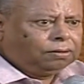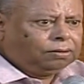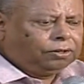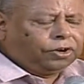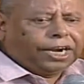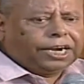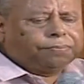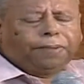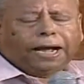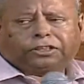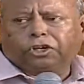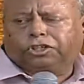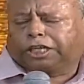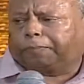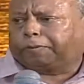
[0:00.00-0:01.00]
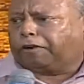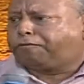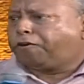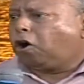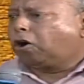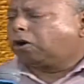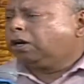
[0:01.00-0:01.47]
You read Matthew chapter
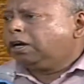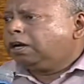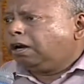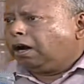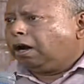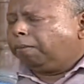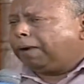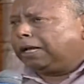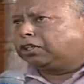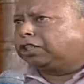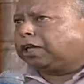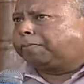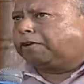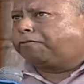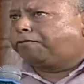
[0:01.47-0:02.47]
4, uh, Matthew chapter